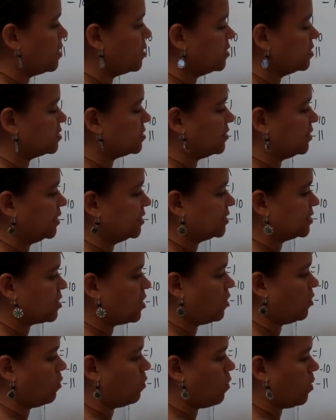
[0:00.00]
So let's
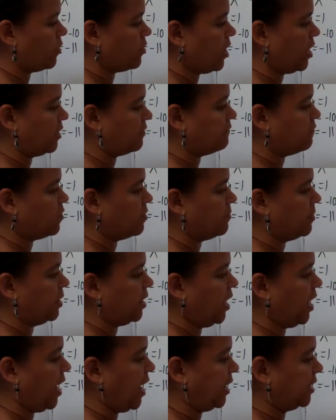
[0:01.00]
go. Quadratic formula.
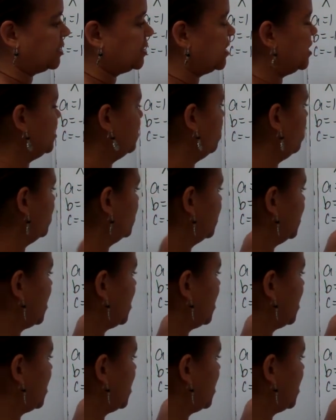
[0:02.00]
X equals